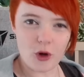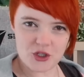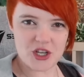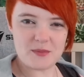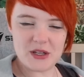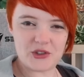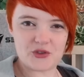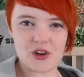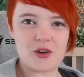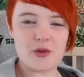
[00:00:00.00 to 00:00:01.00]
watching me
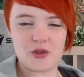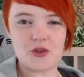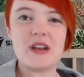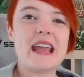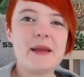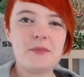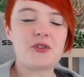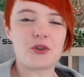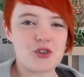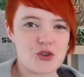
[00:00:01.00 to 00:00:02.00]
struggle through
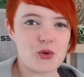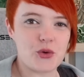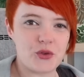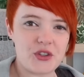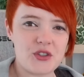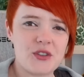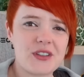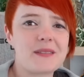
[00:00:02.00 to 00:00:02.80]
names on shows, and she's